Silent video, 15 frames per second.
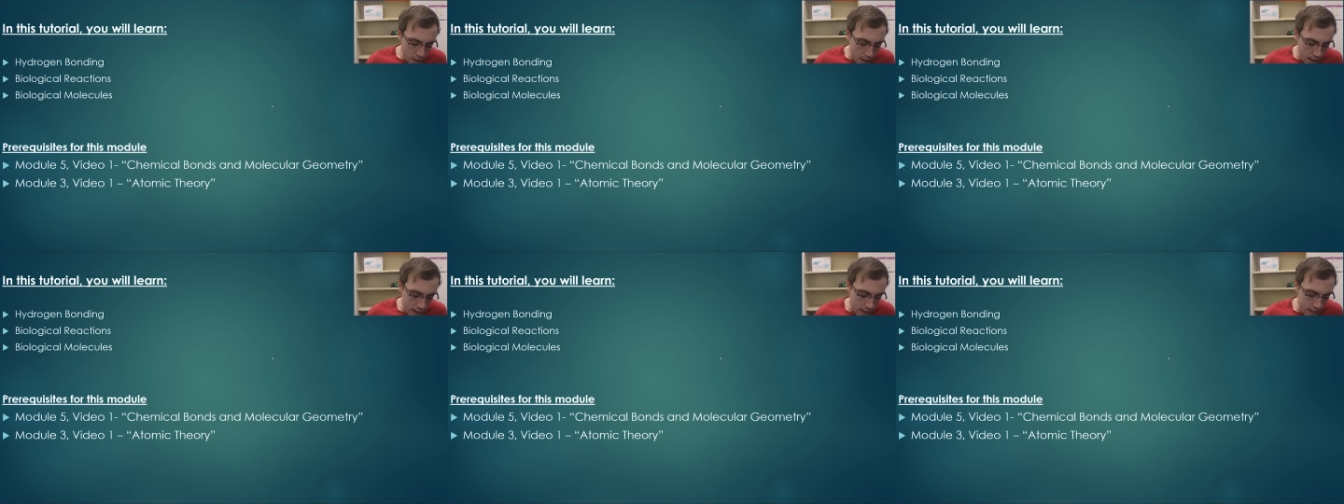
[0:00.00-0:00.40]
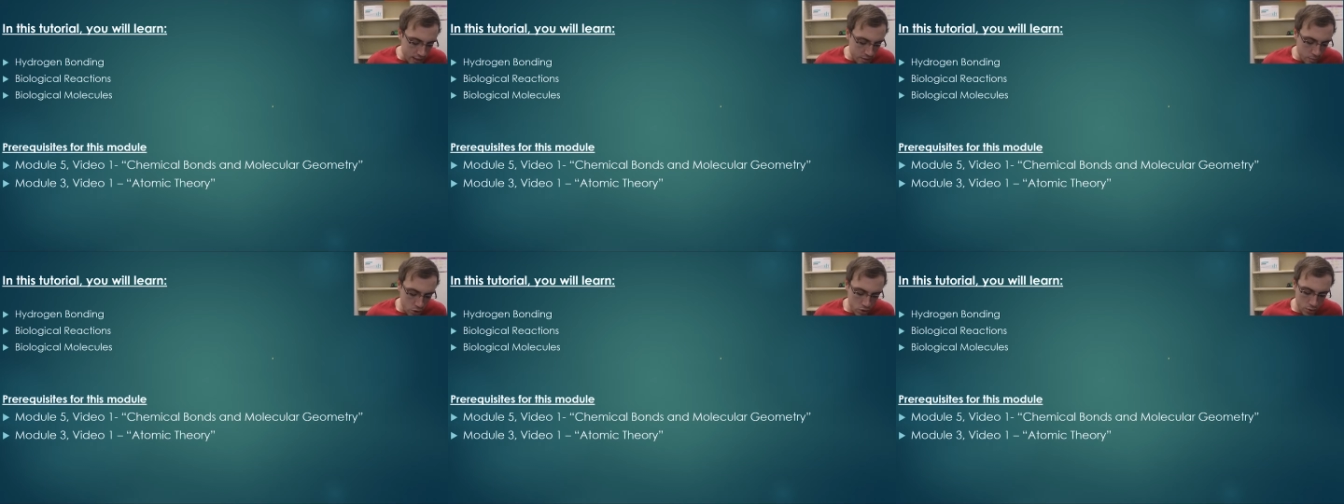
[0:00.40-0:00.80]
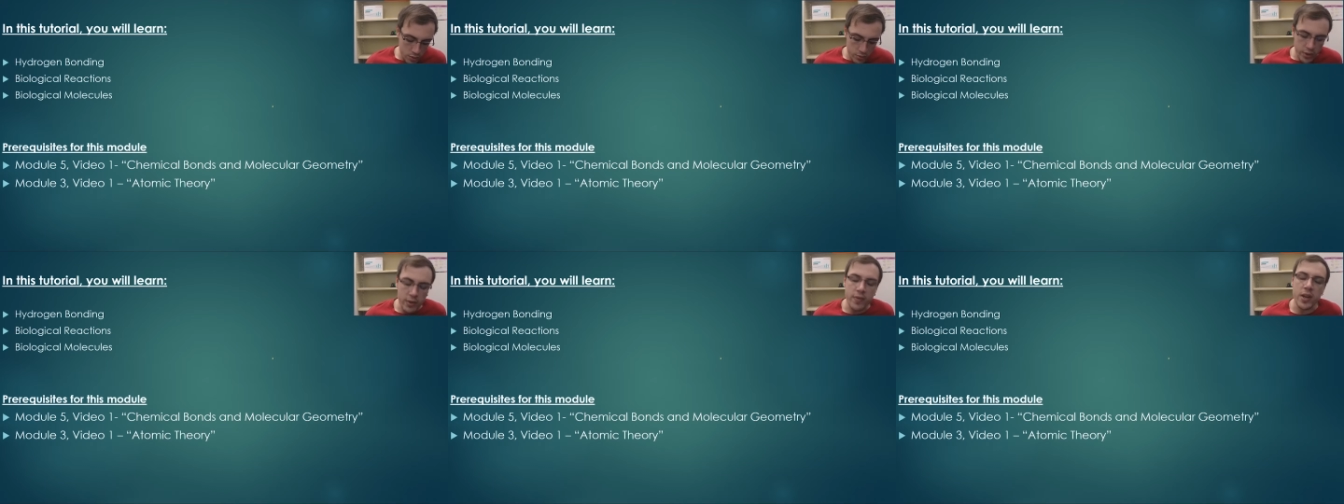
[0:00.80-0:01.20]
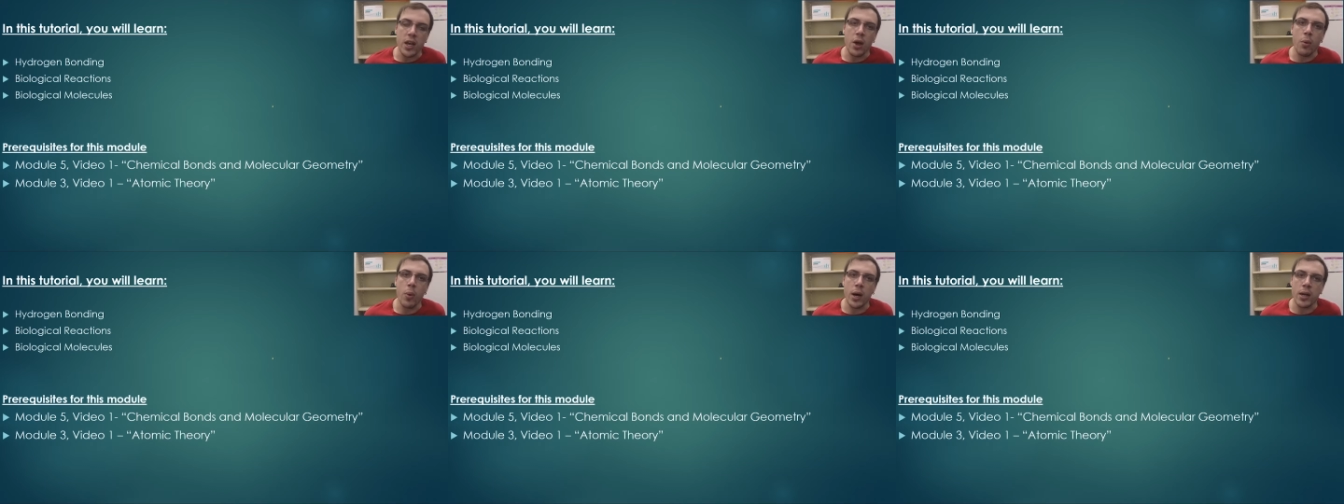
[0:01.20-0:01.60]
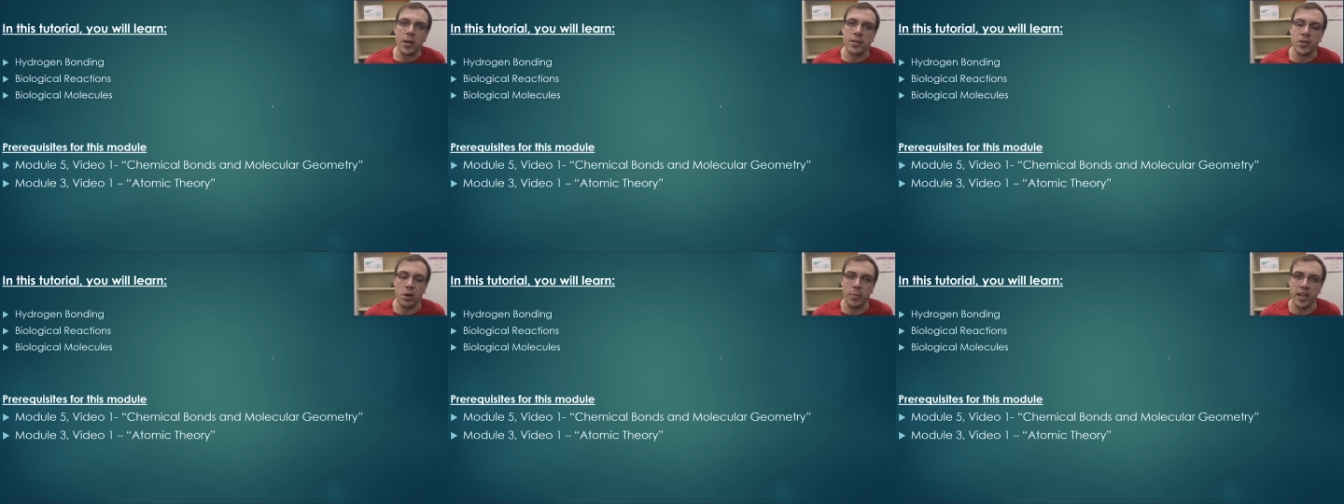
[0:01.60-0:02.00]
and Module 3 Video 1,
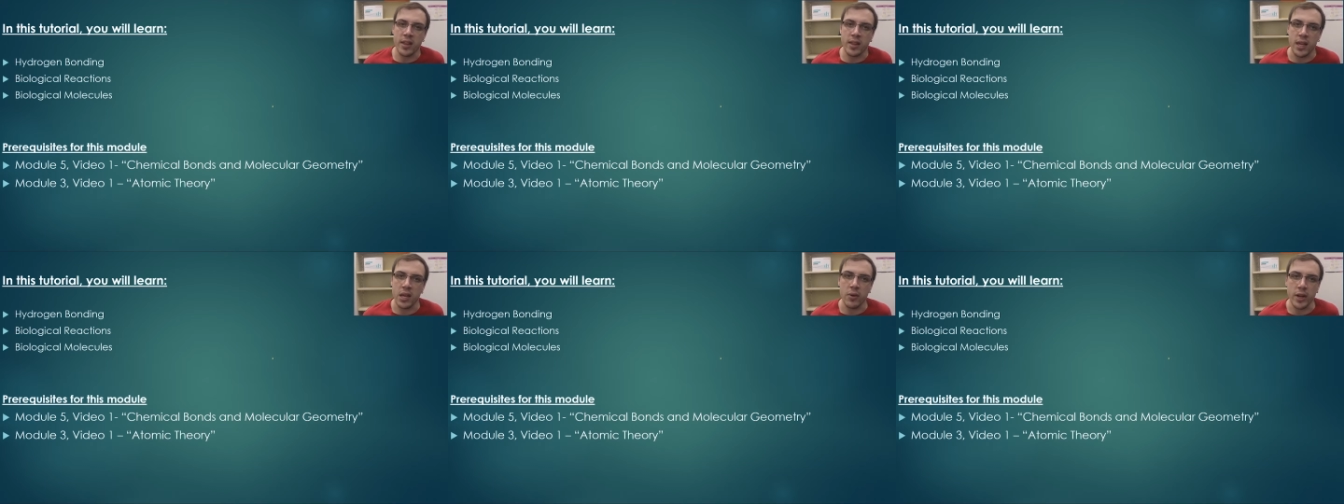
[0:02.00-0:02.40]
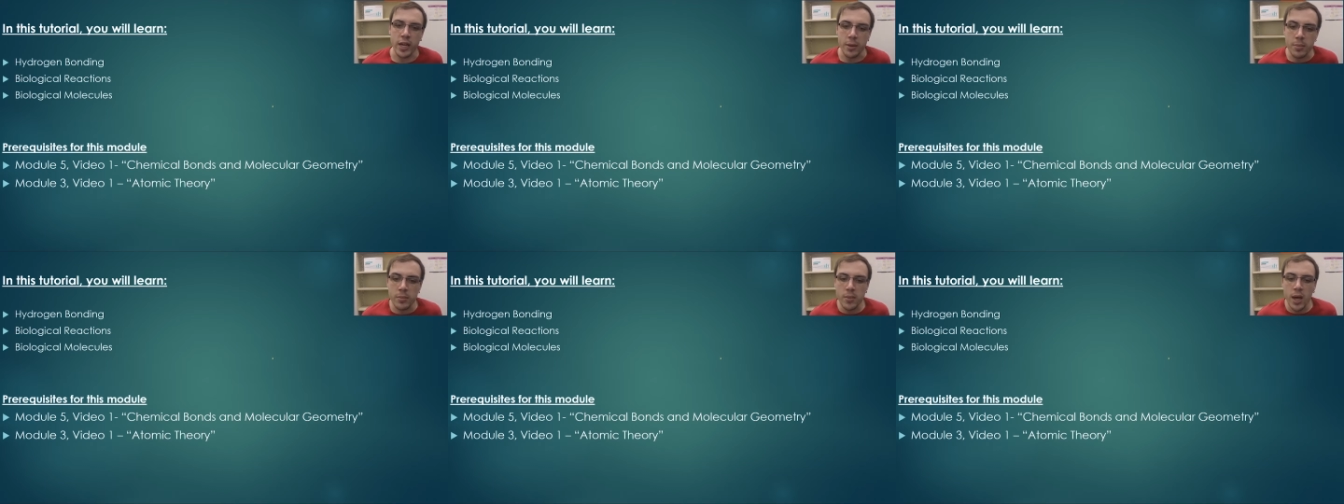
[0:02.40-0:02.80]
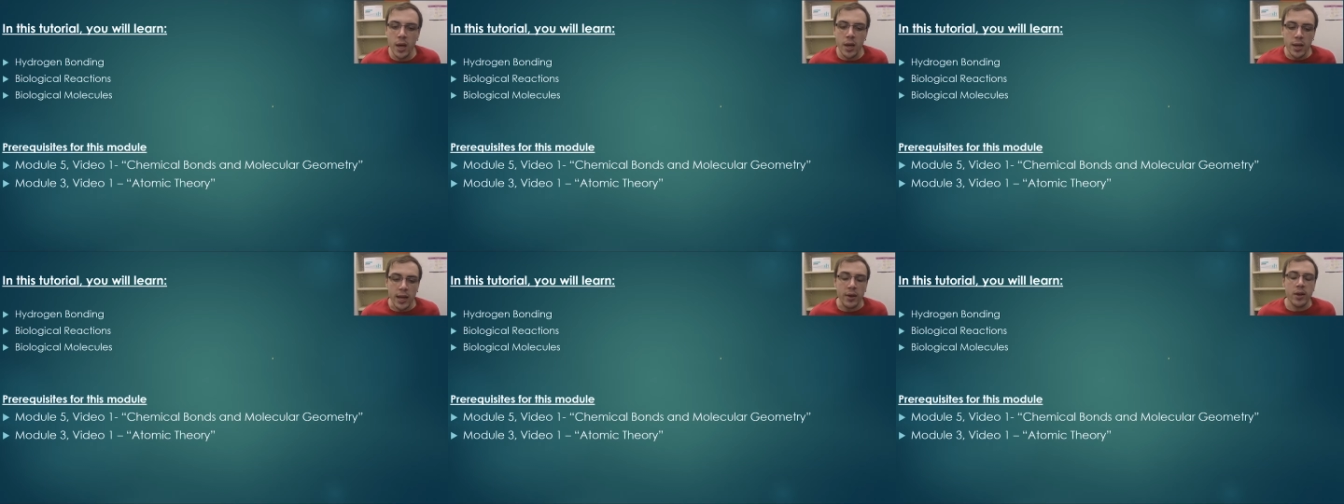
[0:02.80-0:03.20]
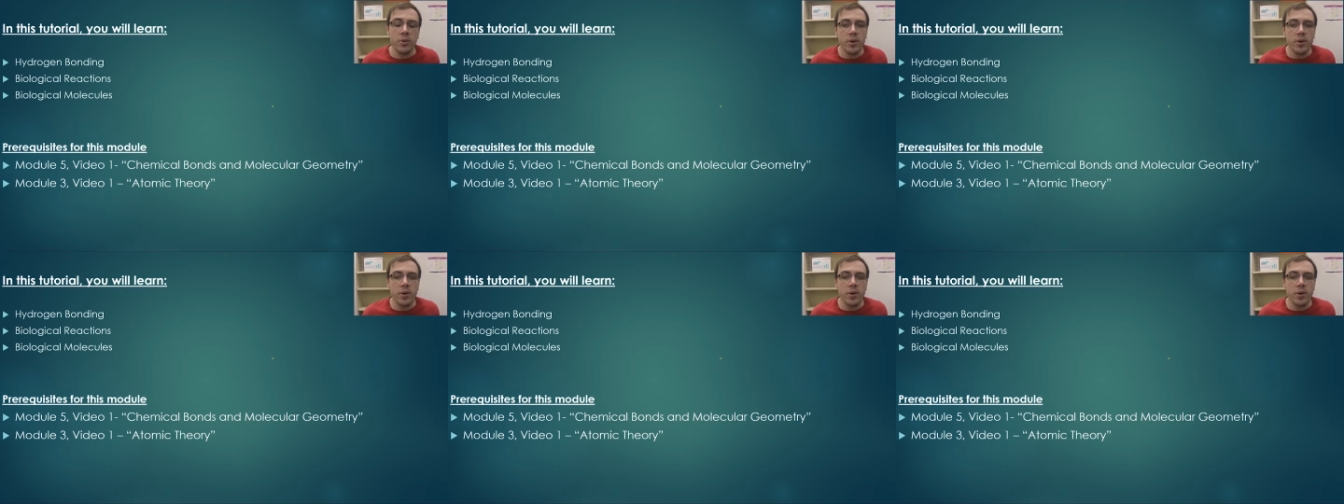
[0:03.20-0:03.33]
Atomic Theory. Now, in